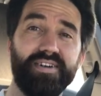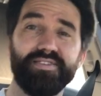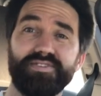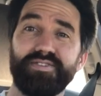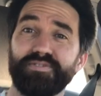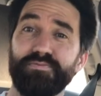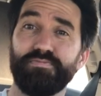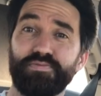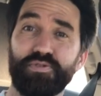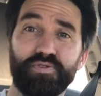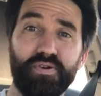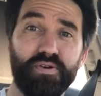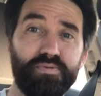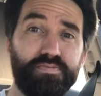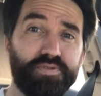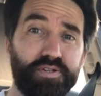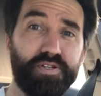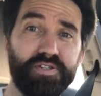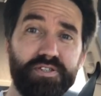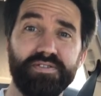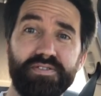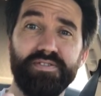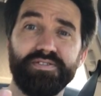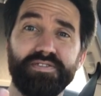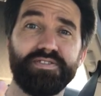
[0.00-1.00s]

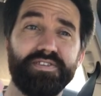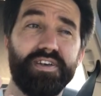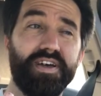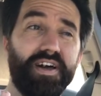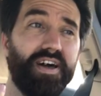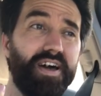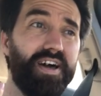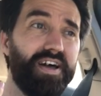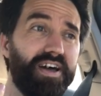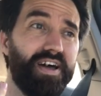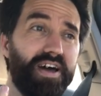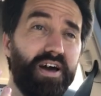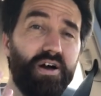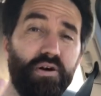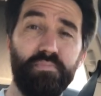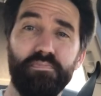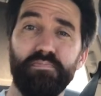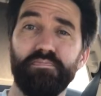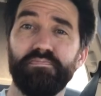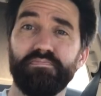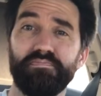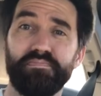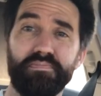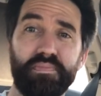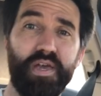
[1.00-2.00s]
subscriptions help
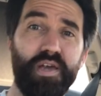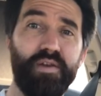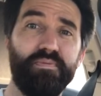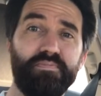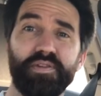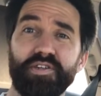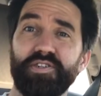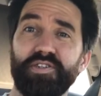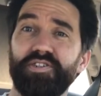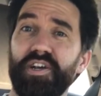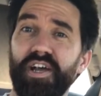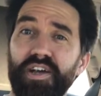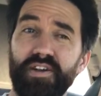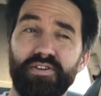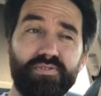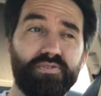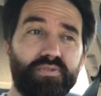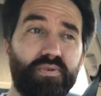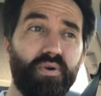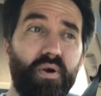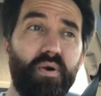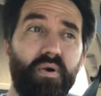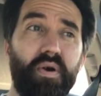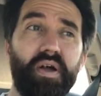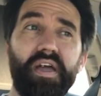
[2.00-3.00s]
keep the channel
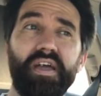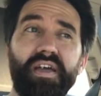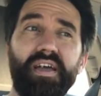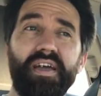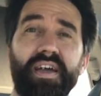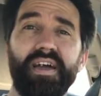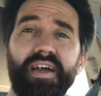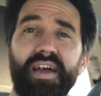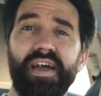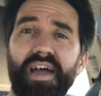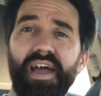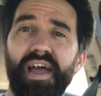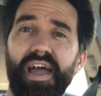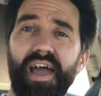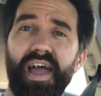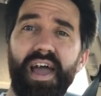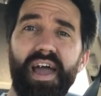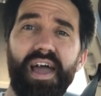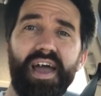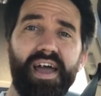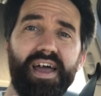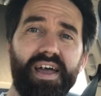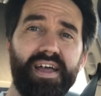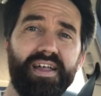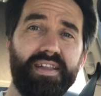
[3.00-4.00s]
growing,
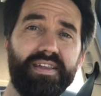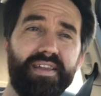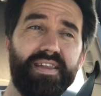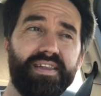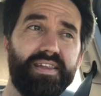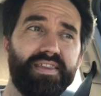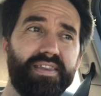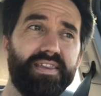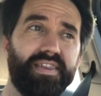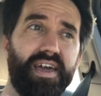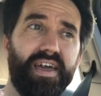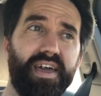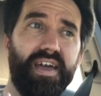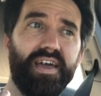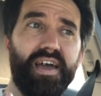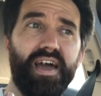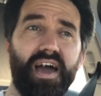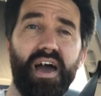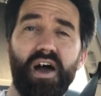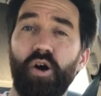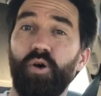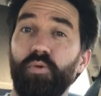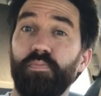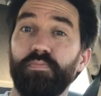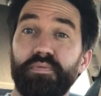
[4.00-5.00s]
and they
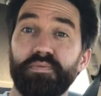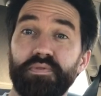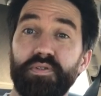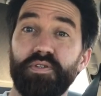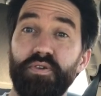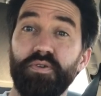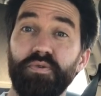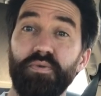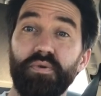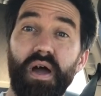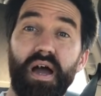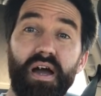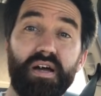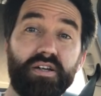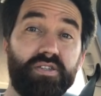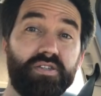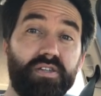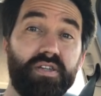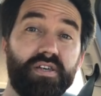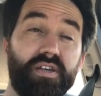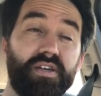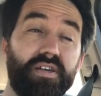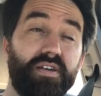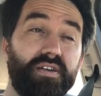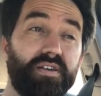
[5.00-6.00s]
help to
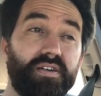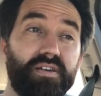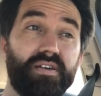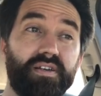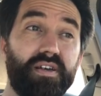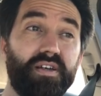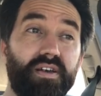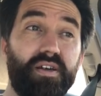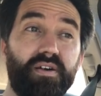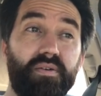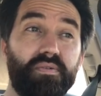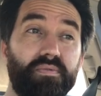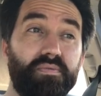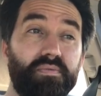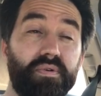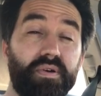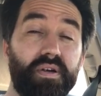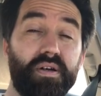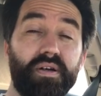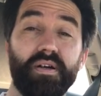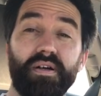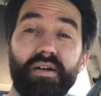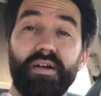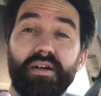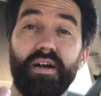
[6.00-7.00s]
actually, you know,
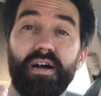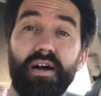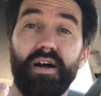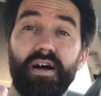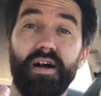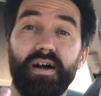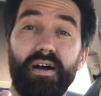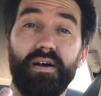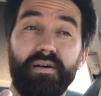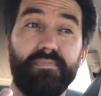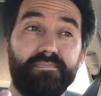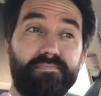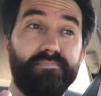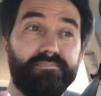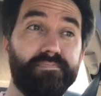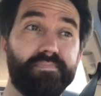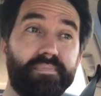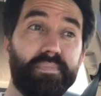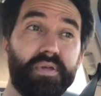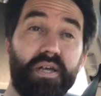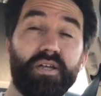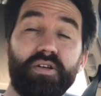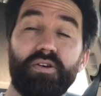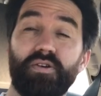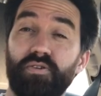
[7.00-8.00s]

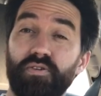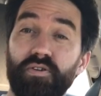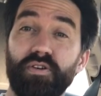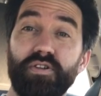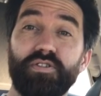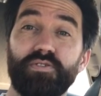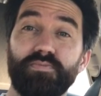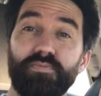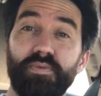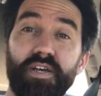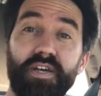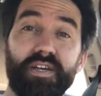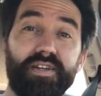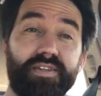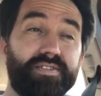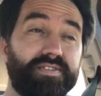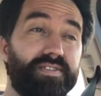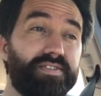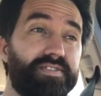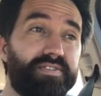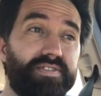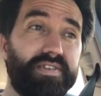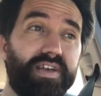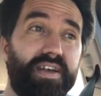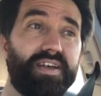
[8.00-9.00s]
encourage me,
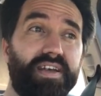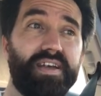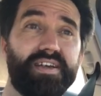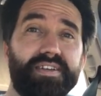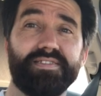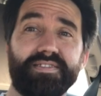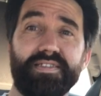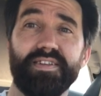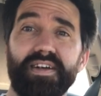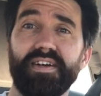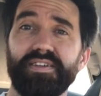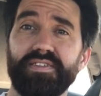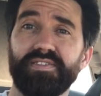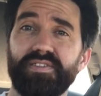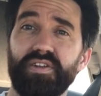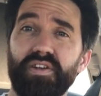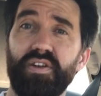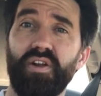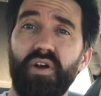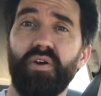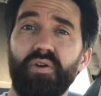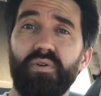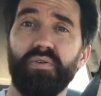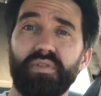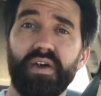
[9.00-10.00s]
because it's like, it's nice to
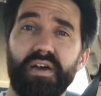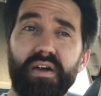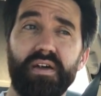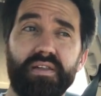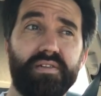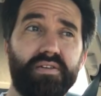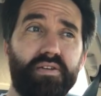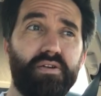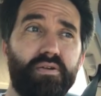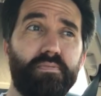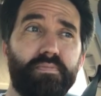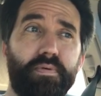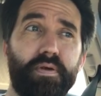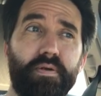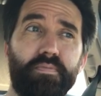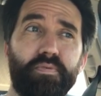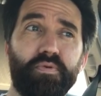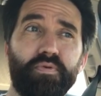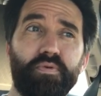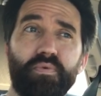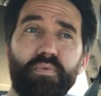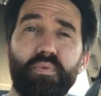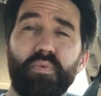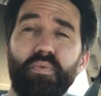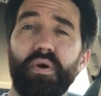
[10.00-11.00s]
know that there are people
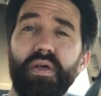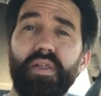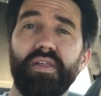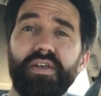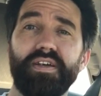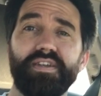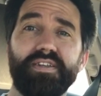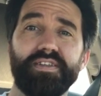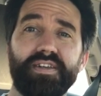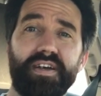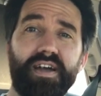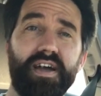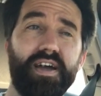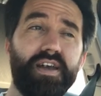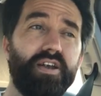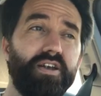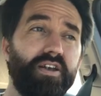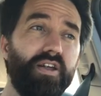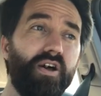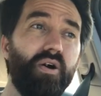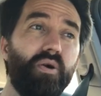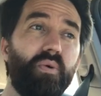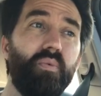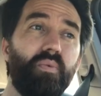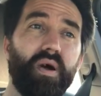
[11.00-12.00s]
who are willing to kind of
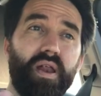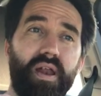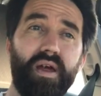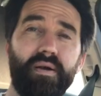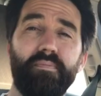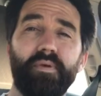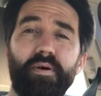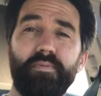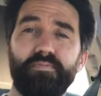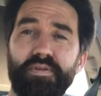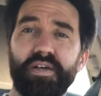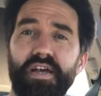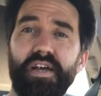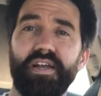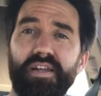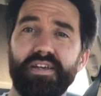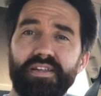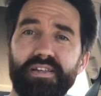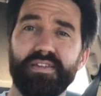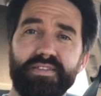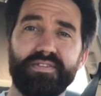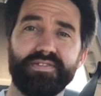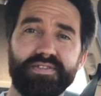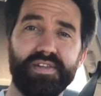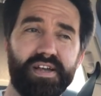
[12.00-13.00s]
know when I'm
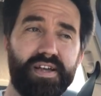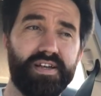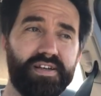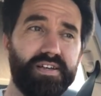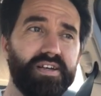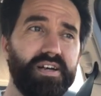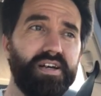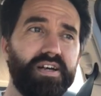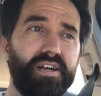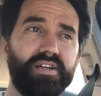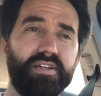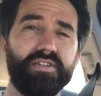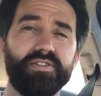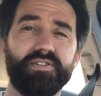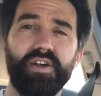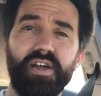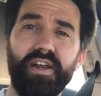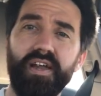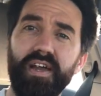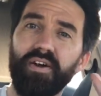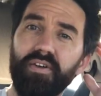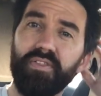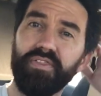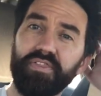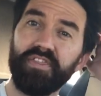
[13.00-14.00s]
updating this thing. So
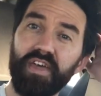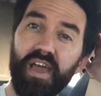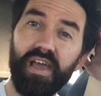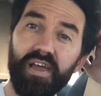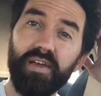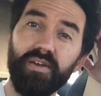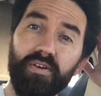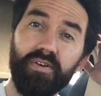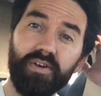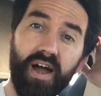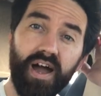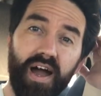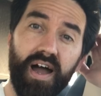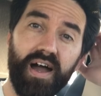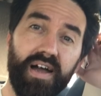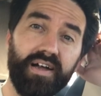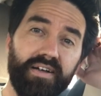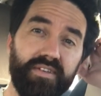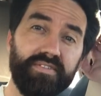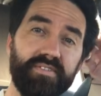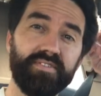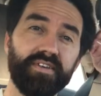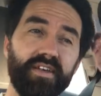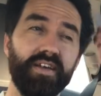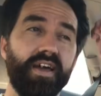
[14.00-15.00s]
anyhow, thank you
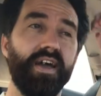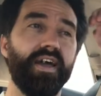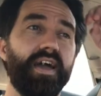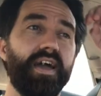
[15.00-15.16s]
guys,